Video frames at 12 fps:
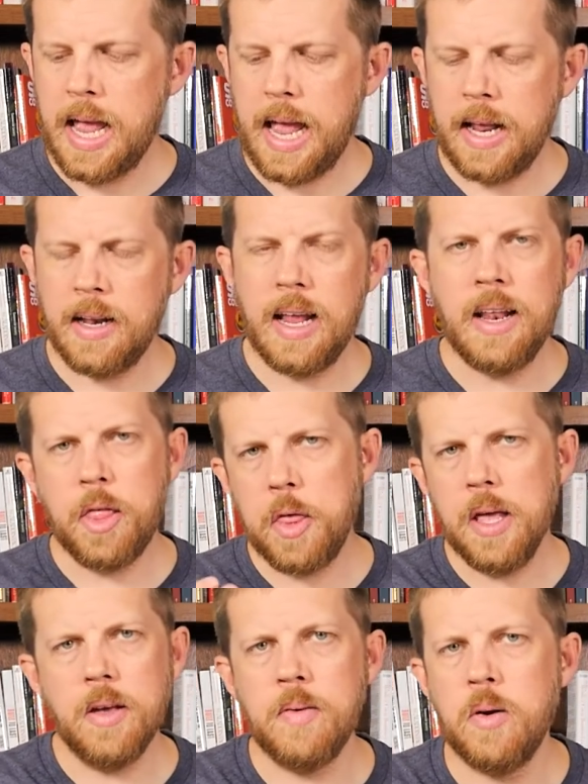And
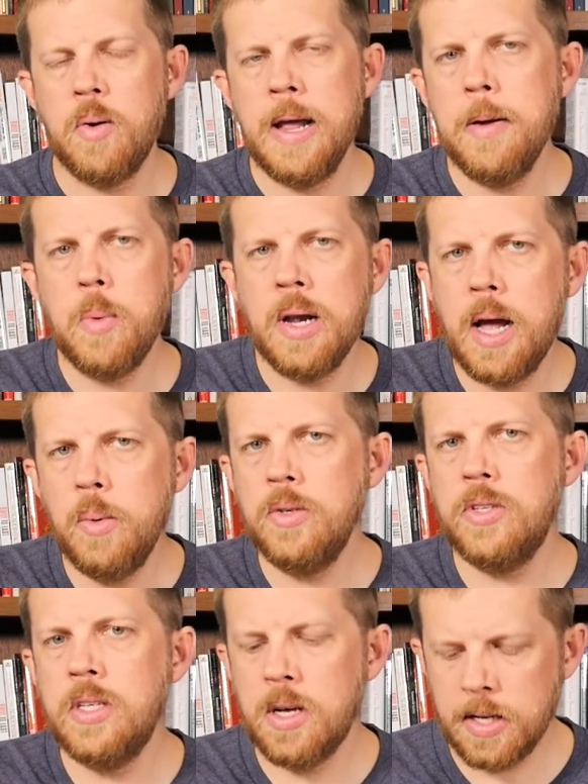think of it, right? When I
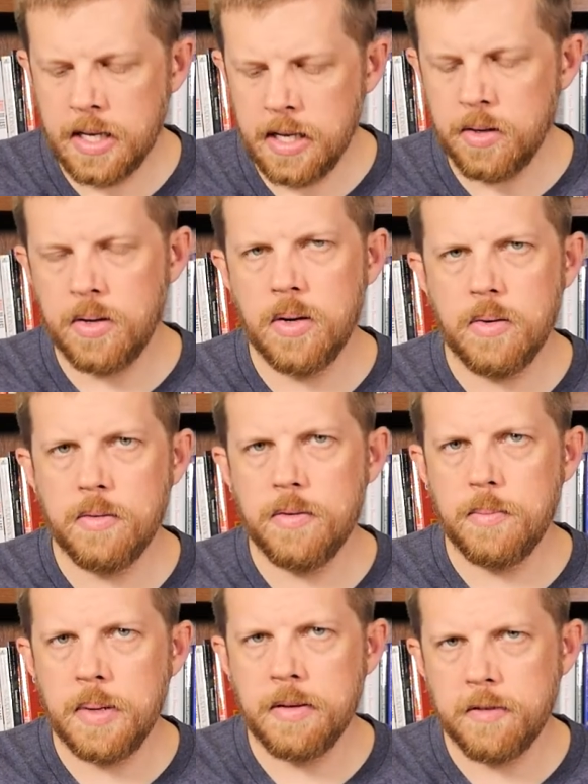was a young kid
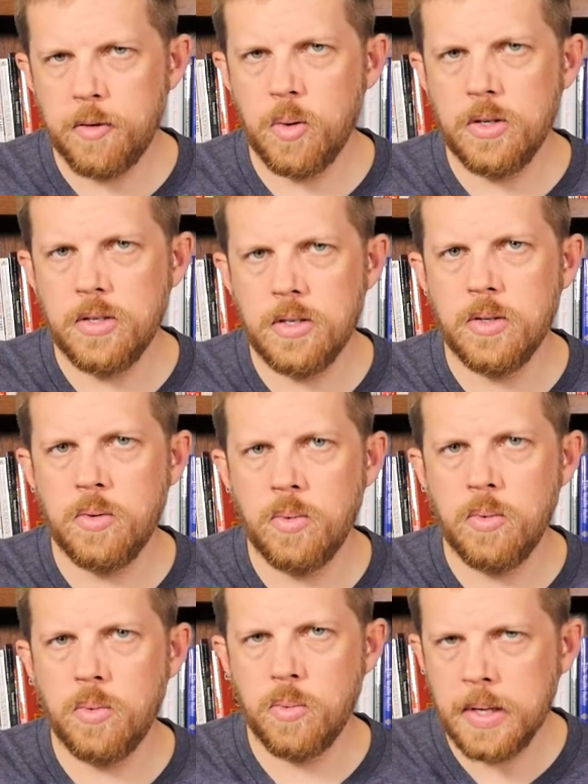being forced
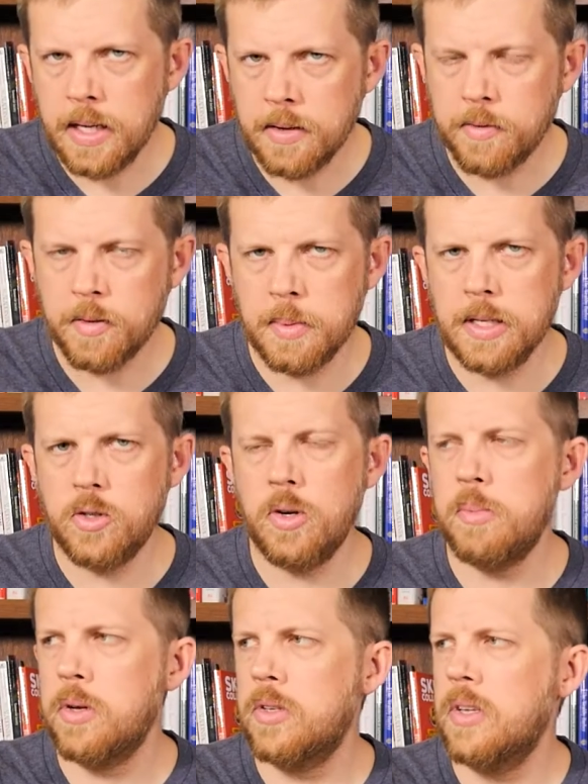to read from
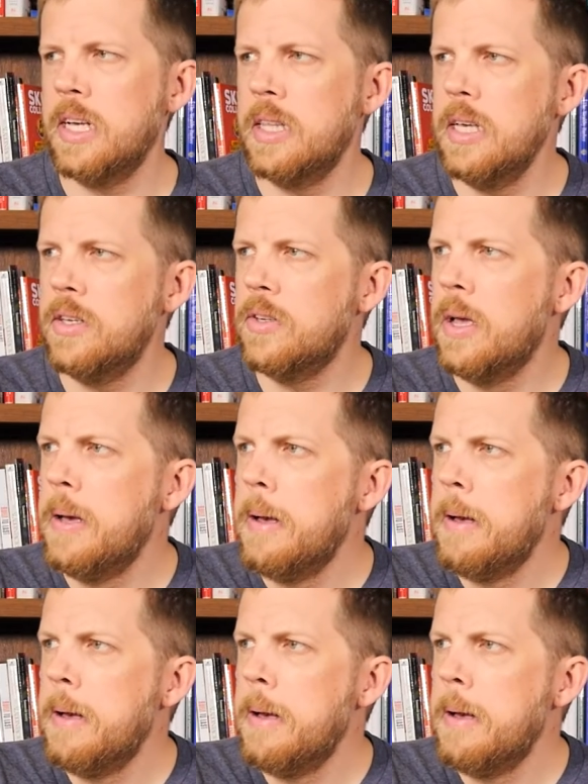history books like this,